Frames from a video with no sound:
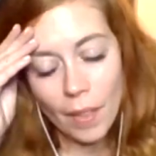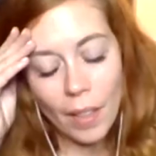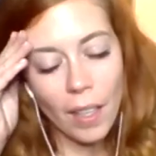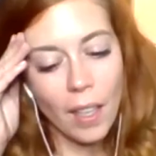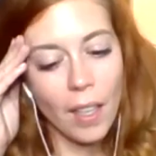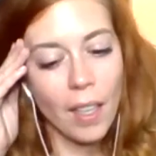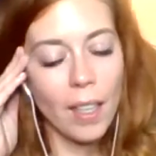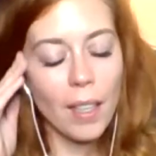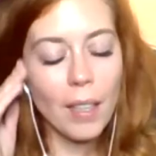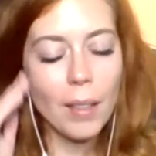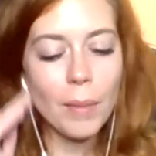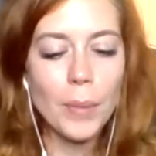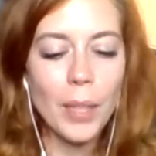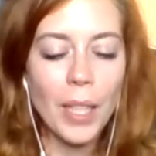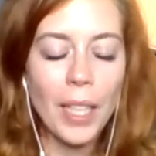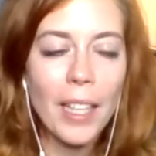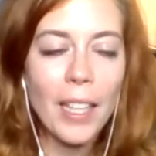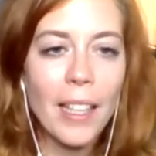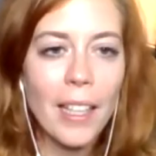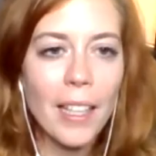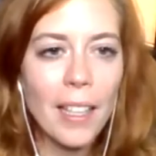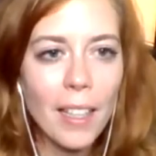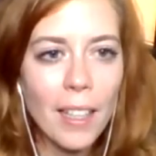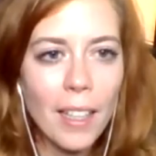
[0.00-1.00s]

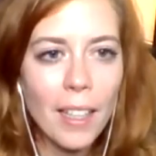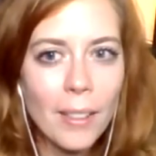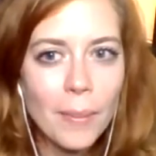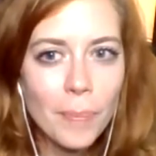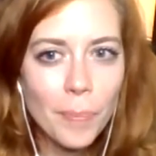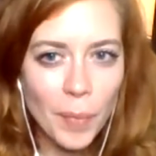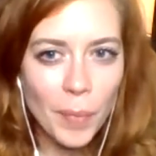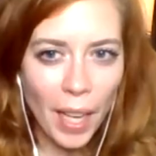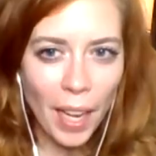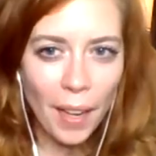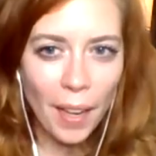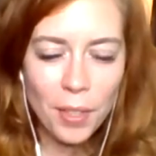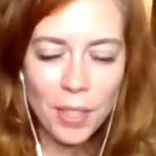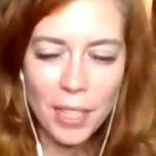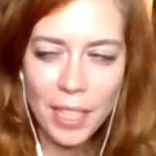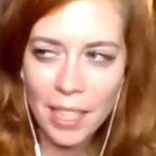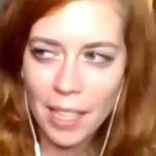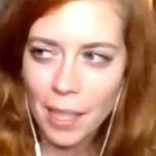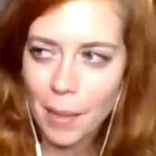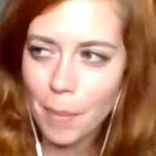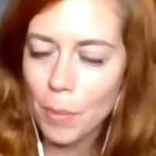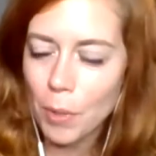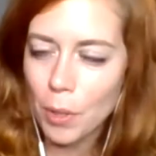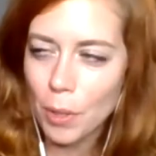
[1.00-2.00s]
I've seen
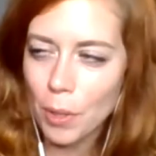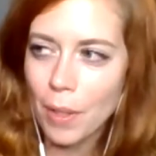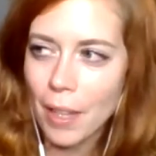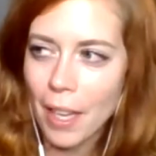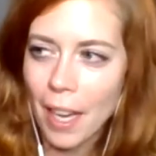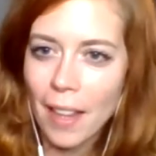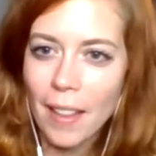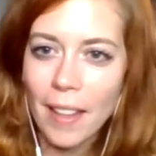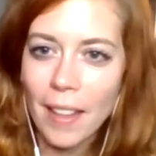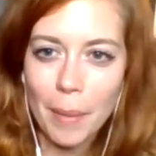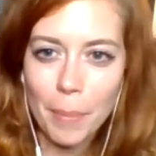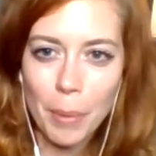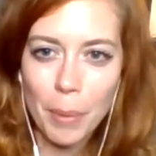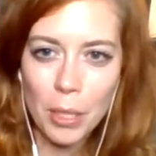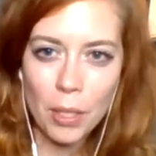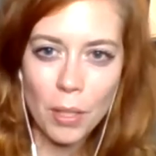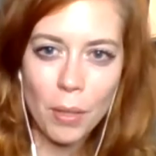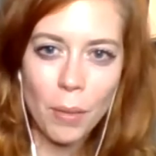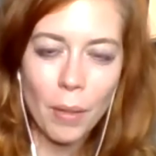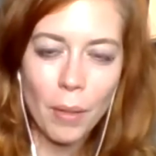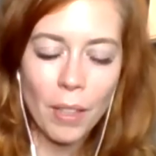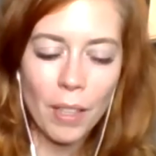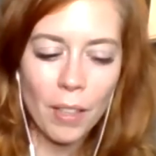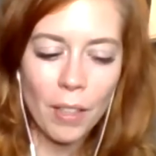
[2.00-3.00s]
him do that, like, but
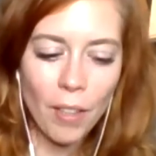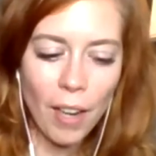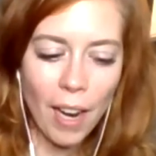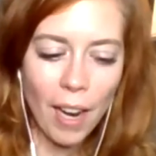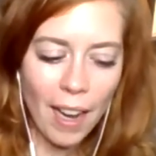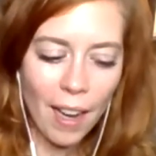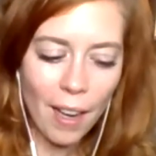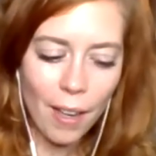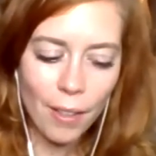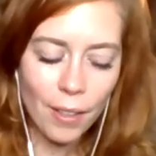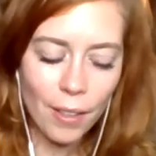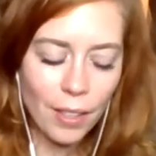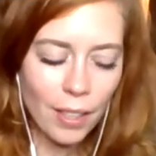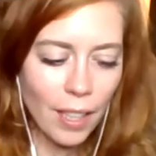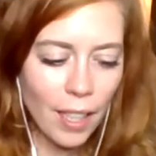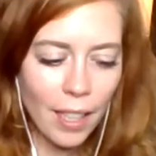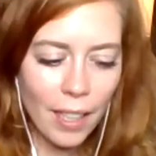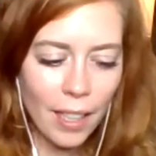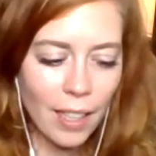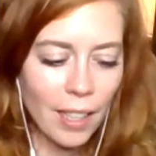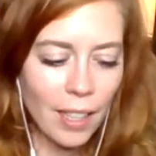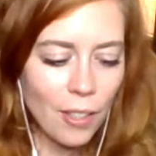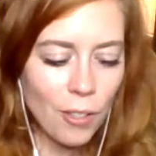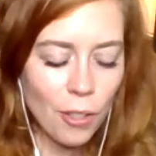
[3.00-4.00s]
to a crowd, and
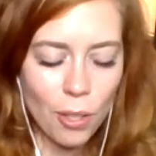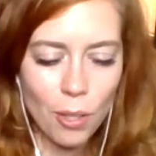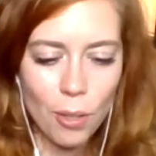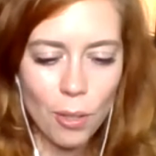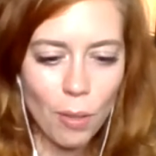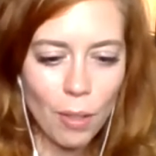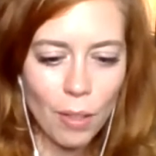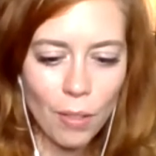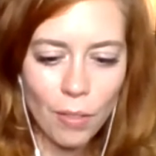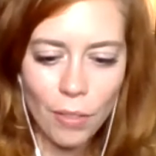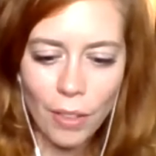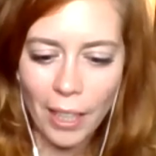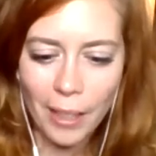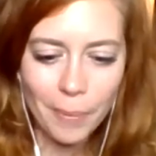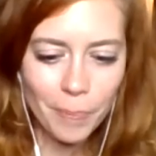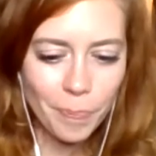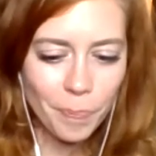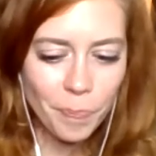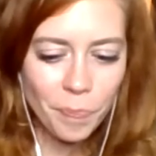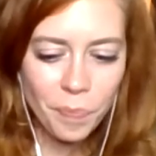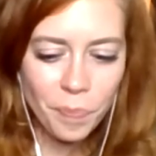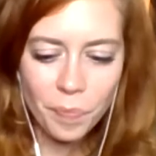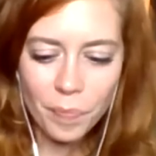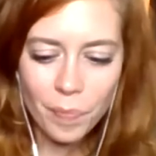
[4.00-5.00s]
he just sort of like
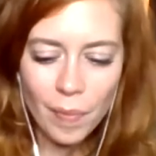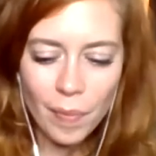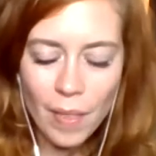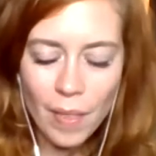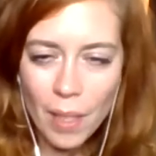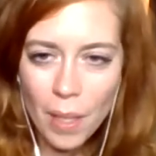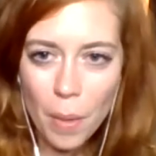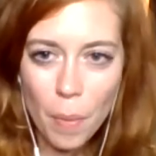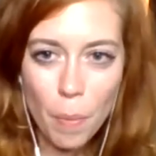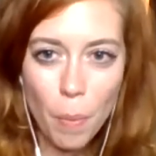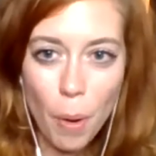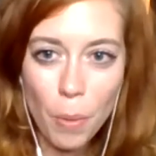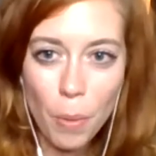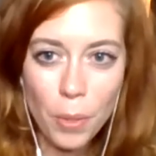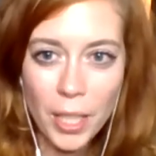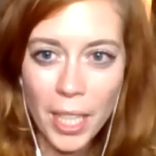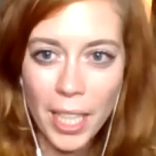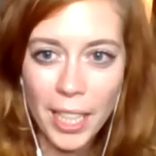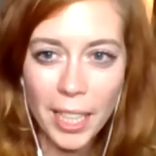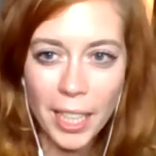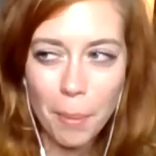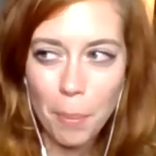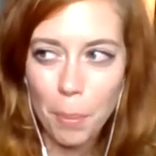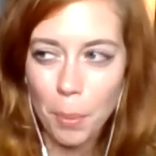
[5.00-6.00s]
won't
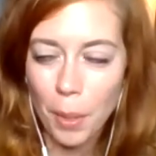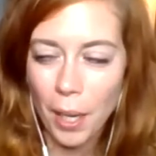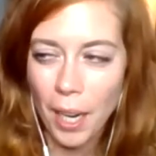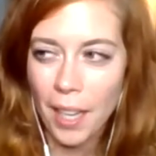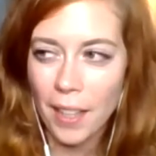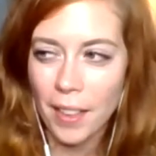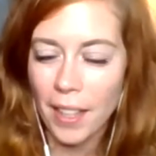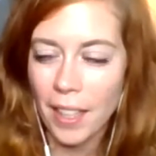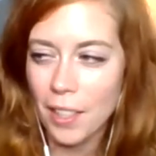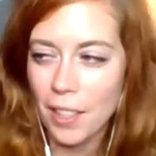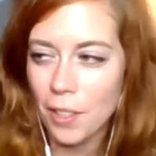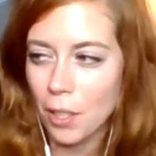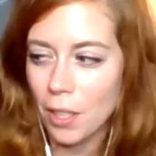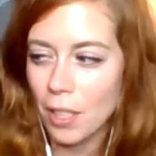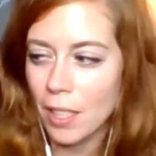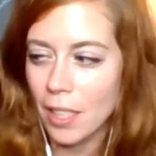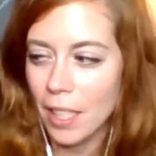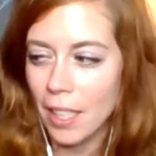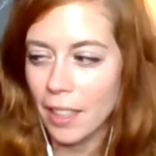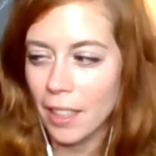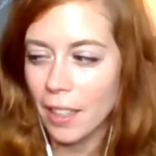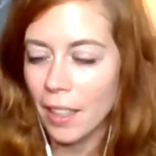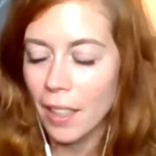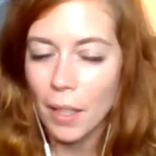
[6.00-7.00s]
take a breath and just
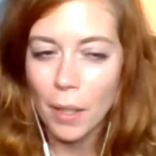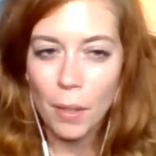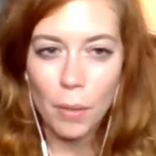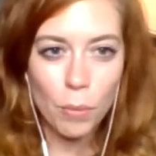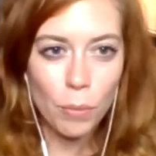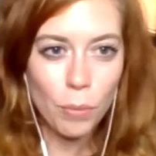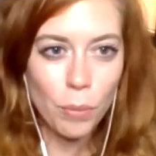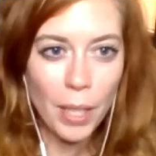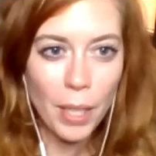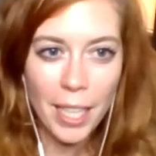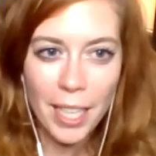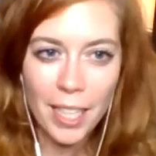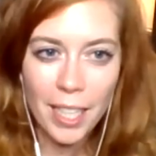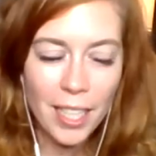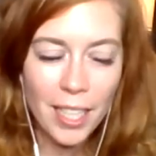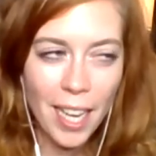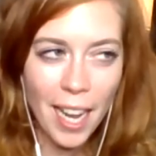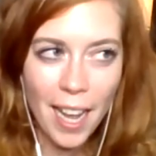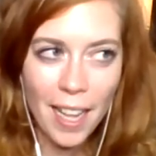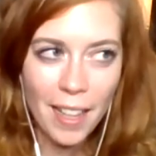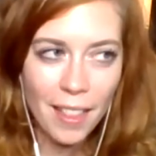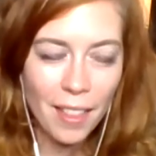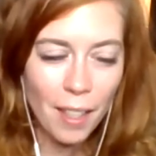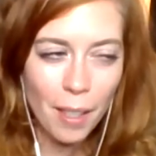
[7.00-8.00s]
like rant
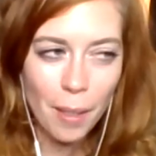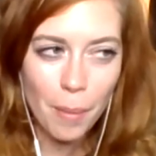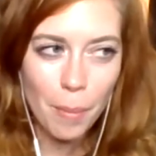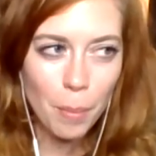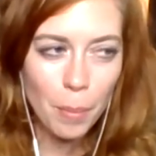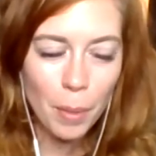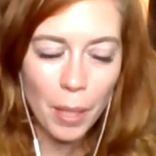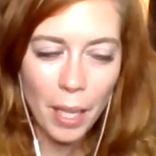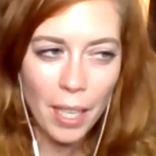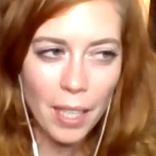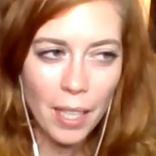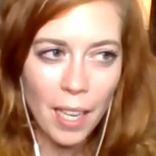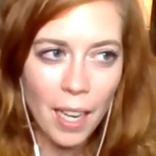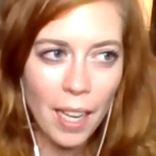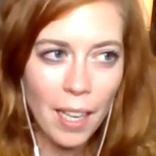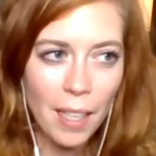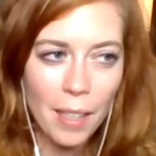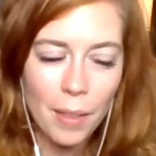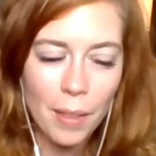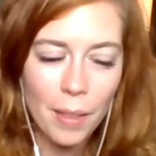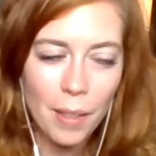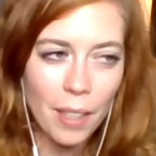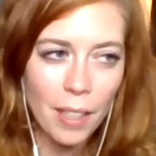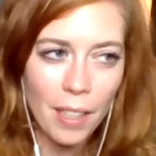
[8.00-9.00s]
at them, and
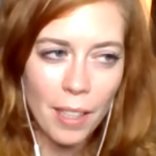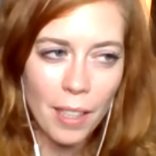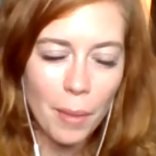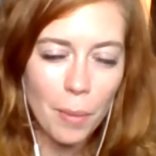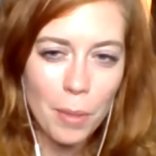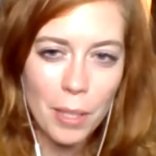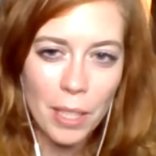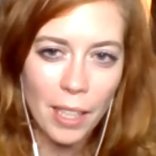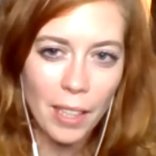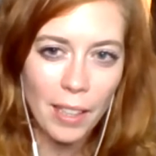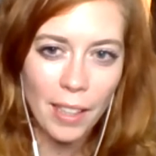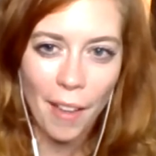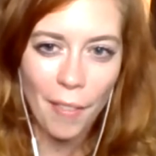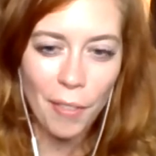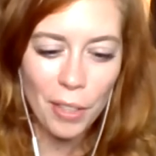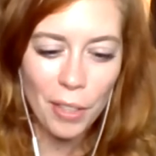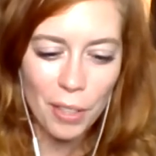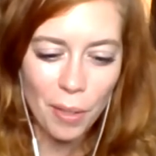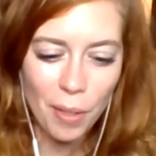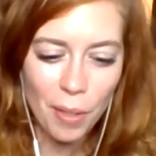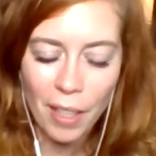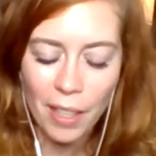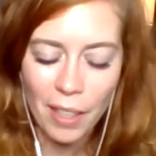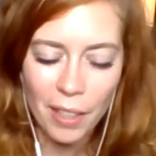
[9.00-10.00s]
I was like laughing
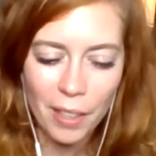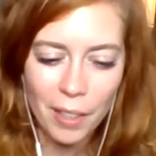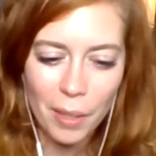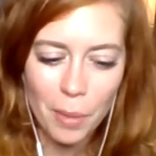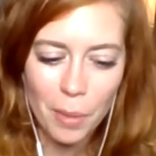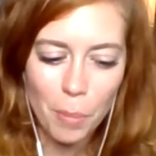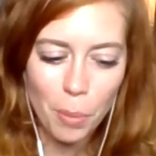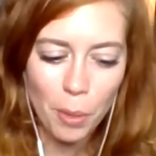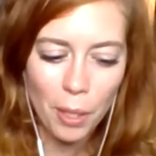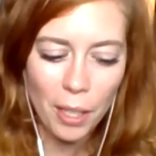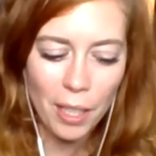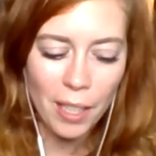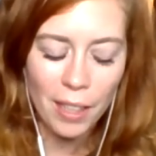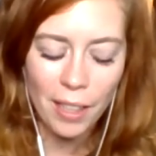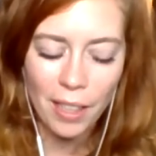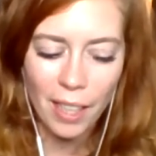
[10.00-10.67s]
so hard I couldn't breathe.